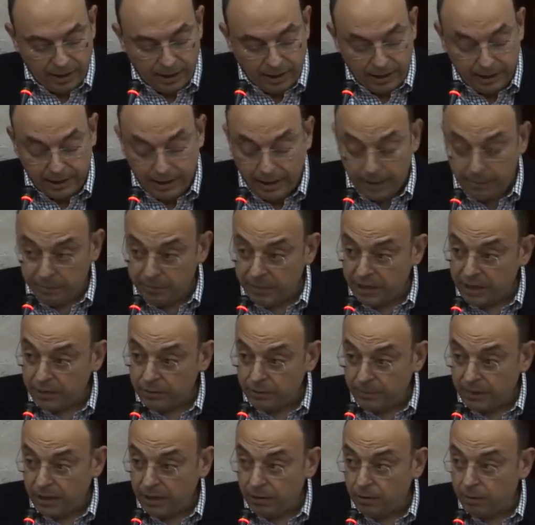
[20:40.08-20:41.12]
I came back
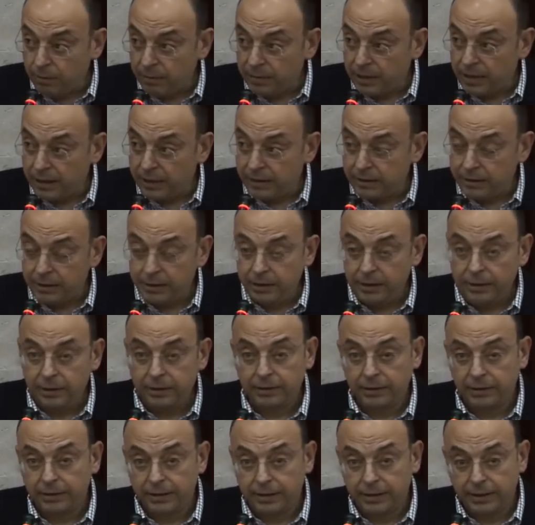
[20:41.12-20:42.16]
to my home country,
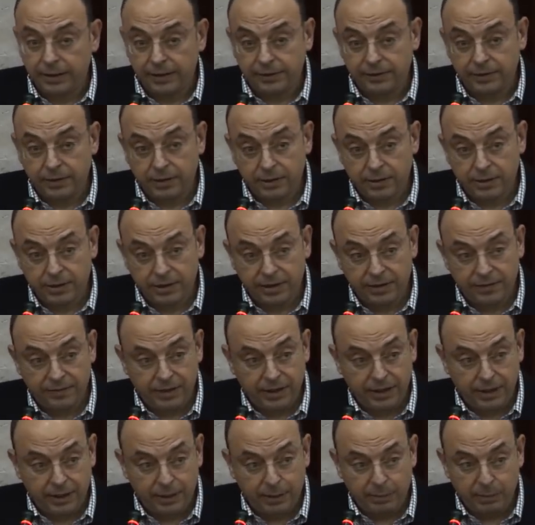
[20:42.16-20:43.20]
and after
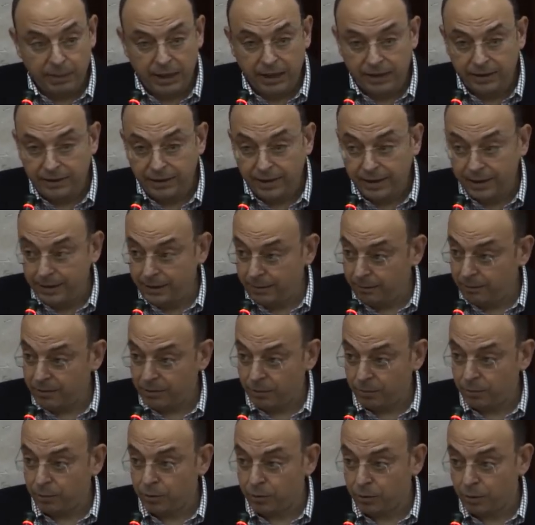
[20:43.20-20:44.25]
serving in the military,
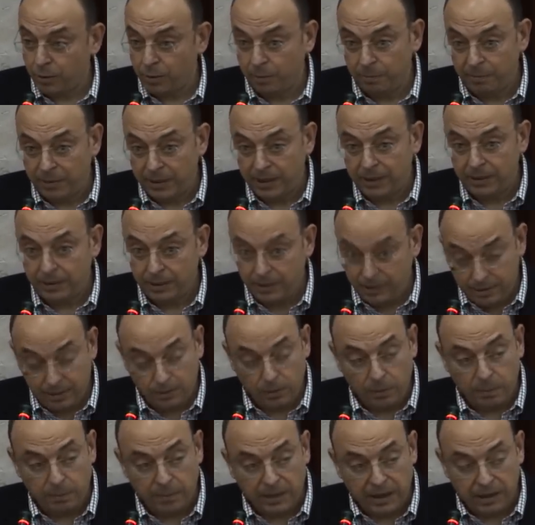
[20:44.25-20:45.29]
which was it's
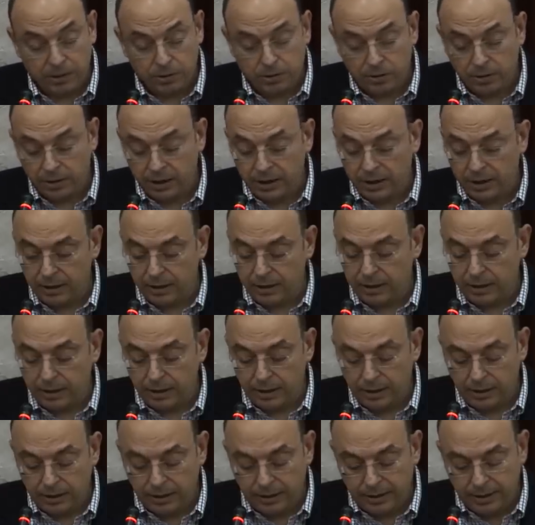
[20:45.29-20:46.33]
compulsory
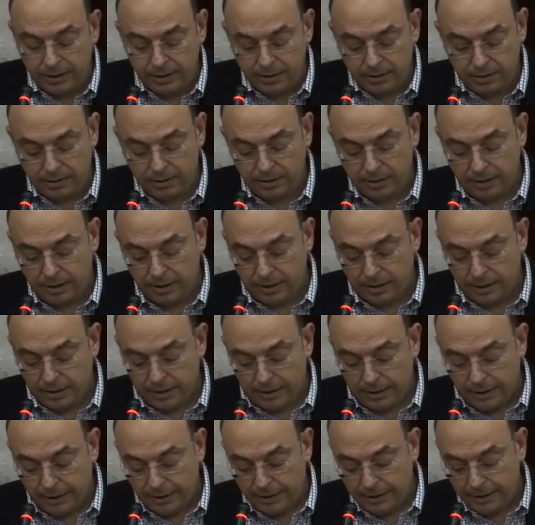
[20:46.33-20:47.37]
in Greece,
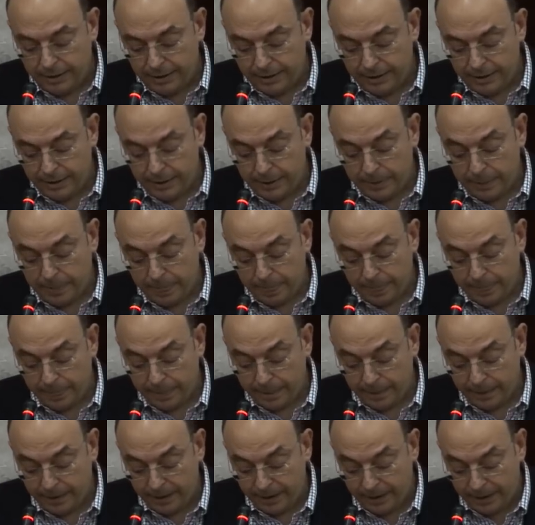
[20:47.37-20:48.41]

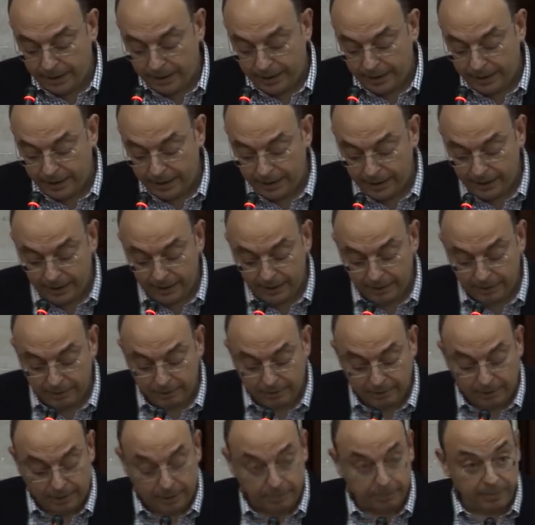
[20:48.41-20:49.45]

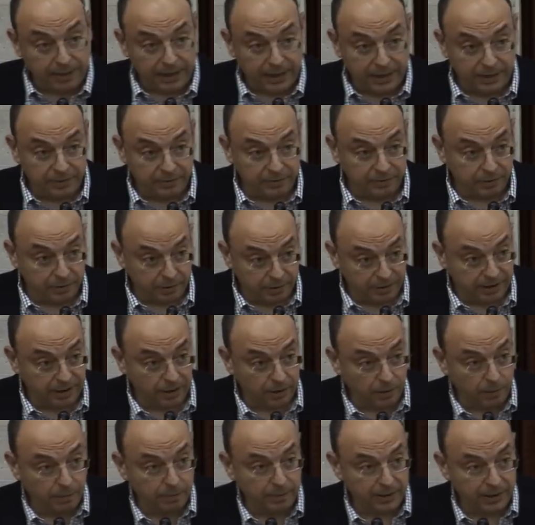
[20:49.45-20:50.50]
I applied for
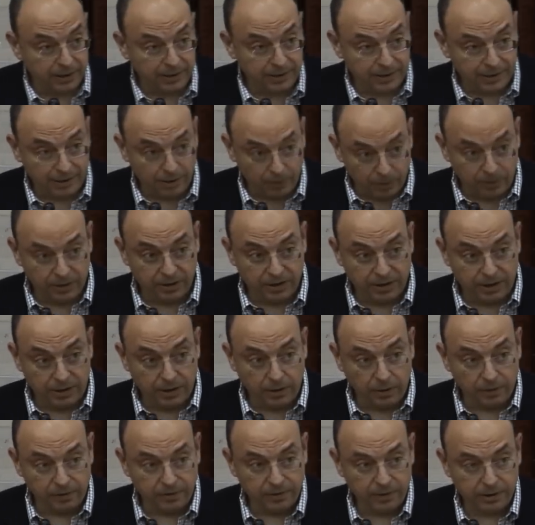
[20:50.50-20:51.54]
three companies, I got
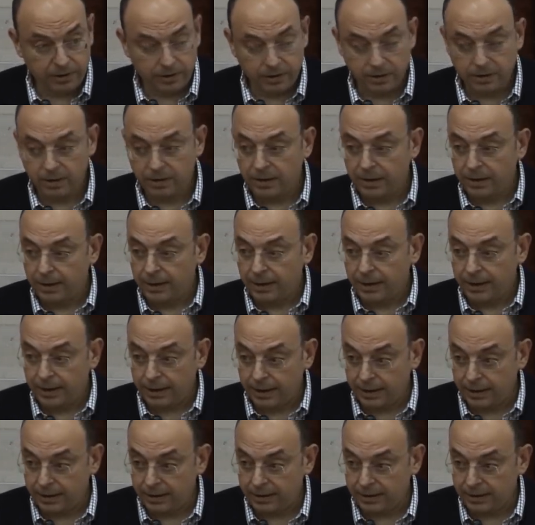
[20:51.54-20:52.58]
three offers,
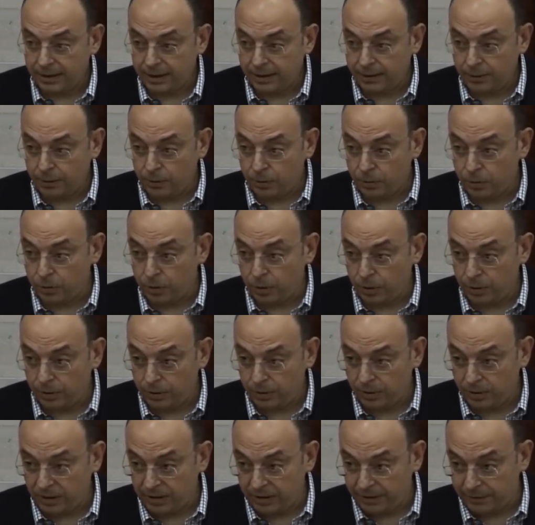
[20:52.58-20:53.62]
and I decided to join
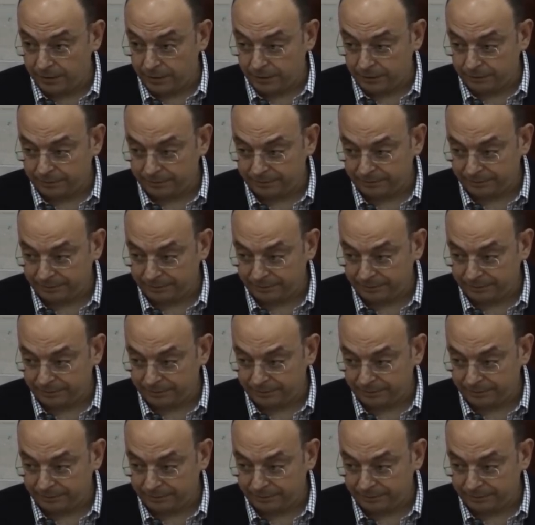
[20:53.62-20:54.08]
Unilever.